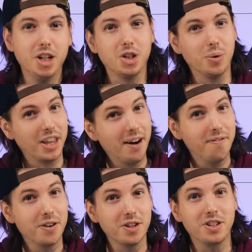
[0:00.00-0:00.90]
So
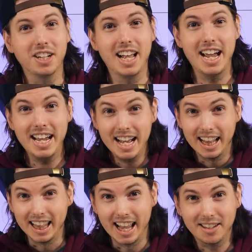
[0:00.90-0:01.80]
without further delay,
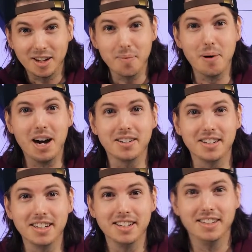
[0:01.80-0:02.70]
let's unbox
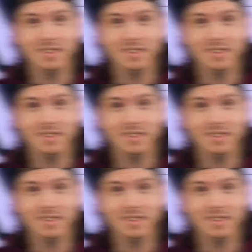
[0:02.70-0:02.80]
it.